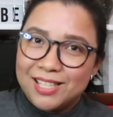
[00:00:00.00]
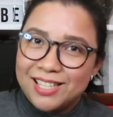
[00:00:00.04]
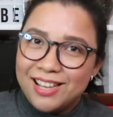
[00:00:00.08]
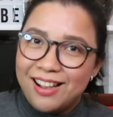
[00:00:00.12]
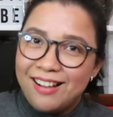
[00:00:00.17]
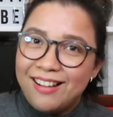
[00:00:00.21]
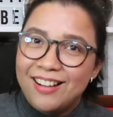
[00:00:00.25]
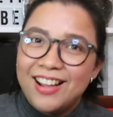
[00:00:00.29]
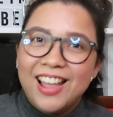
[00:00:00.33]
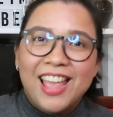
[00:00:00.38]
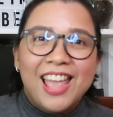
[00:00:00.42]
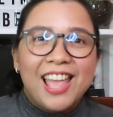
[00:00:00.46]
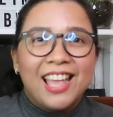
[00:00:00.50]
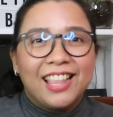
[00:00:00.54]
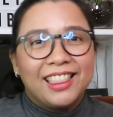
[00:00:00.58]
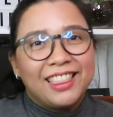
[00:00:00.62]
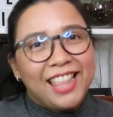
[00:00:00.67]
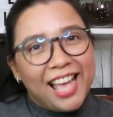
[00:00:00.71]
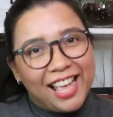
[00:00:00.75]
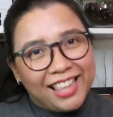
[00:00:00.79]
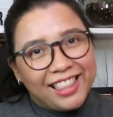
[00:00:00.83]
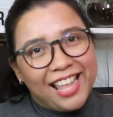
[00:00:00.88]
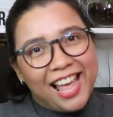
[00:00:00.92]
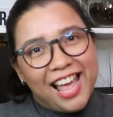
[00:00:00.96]
So,
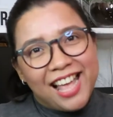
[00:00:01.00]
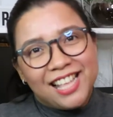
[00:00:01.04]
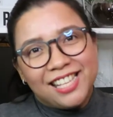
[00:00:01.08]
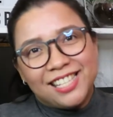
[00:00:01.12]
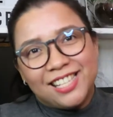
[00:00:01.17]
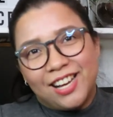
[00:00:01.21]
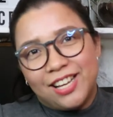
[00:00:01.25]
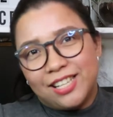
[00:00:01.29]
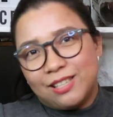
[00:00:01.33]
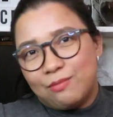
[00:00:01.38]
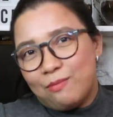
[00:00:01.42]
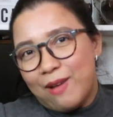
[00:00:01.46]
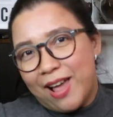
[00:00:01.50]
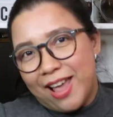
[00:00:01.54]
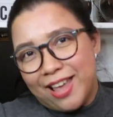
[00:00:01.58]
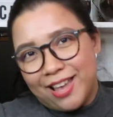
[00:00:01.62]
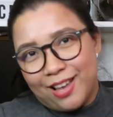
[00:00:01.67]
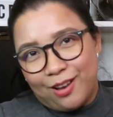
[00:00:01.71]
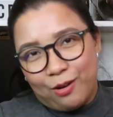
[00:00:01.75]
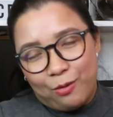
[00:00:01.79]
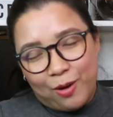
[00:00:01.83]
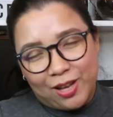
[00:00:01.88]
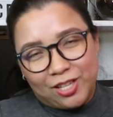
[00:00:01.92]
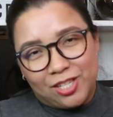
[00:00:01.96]
that answers my
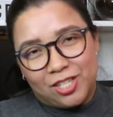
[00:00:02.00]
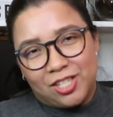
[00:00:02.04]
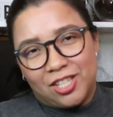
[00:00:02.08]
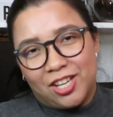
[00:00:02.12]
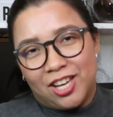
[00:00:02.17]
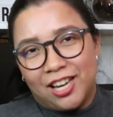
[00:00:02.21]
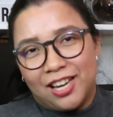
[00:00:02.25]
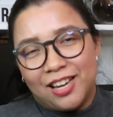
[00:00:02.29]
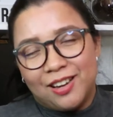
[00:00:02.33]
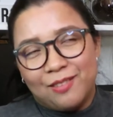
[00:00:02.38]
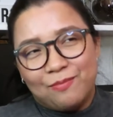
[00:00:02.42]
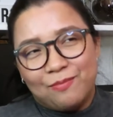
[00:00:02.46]
question.